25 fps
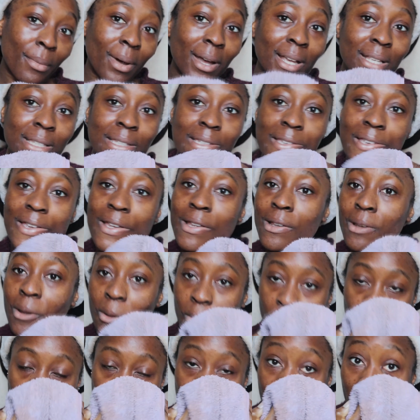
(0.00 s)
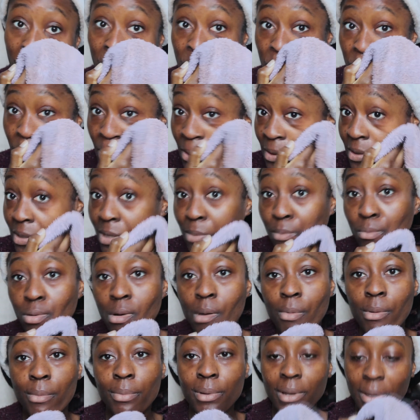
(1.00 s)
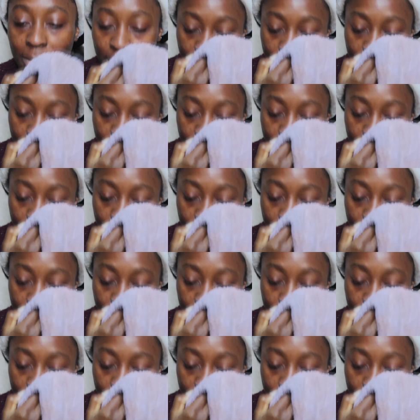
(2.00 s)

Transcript: my skin, the Rodial one is probably